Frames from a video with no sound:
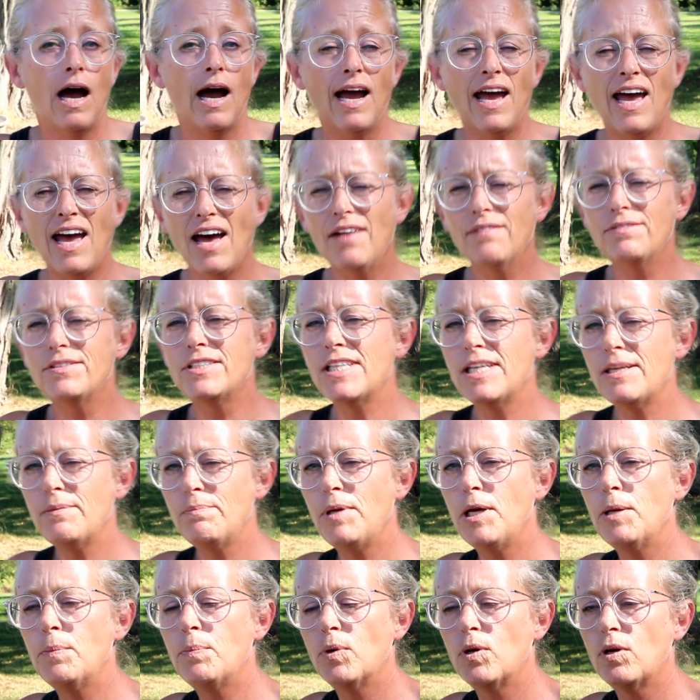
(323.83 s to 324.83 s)
I have
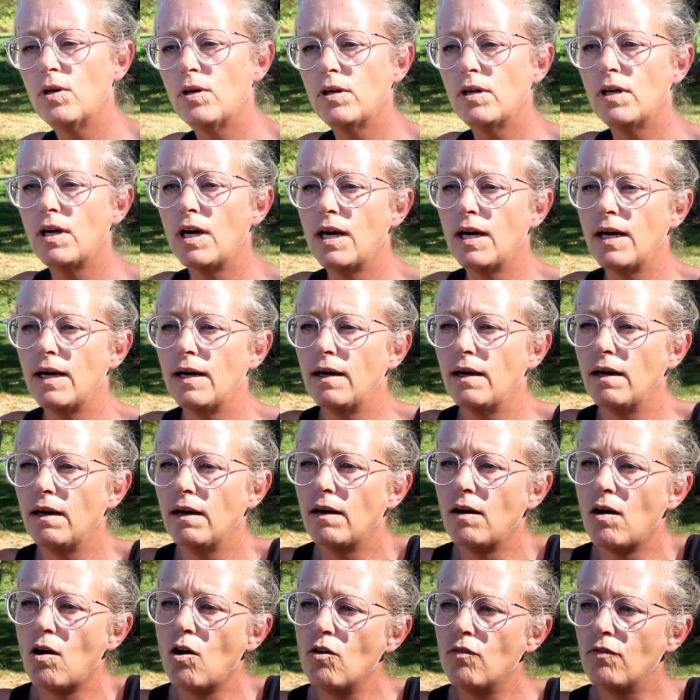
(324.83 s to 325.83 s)
seen people
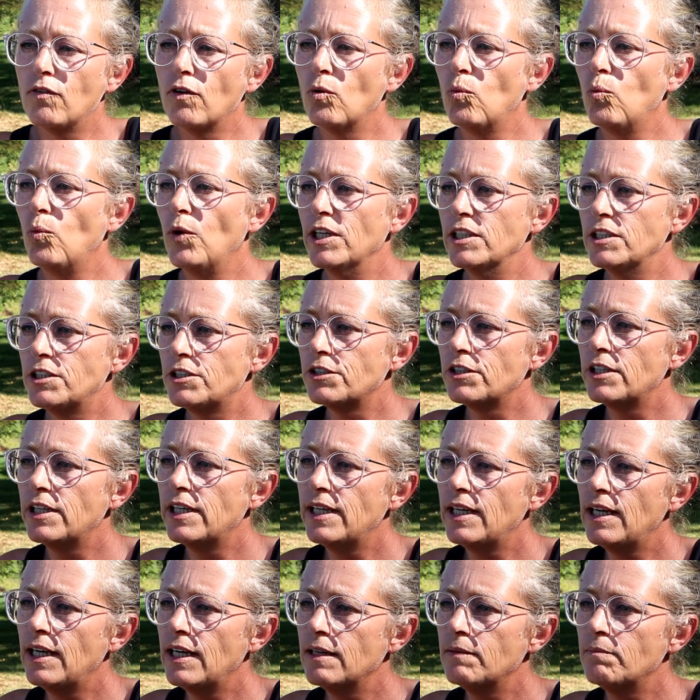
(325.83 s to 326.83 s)

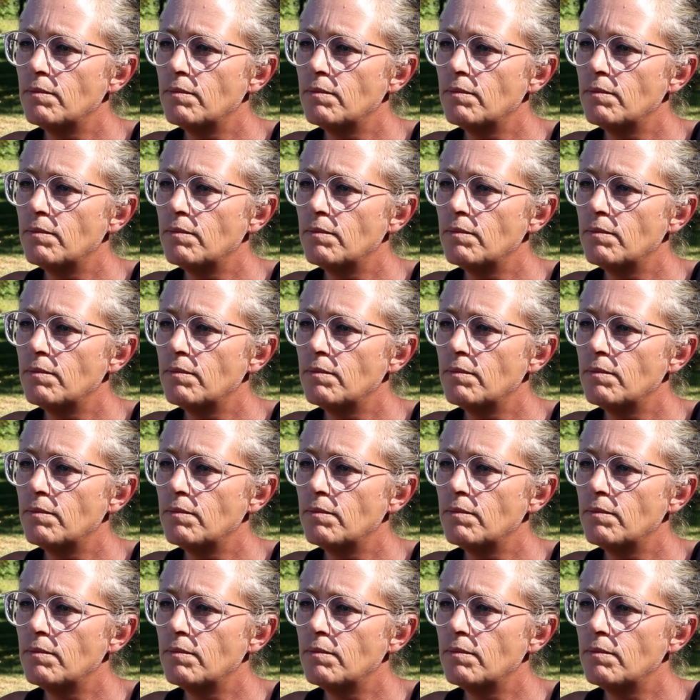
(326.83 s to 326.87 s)
overwintering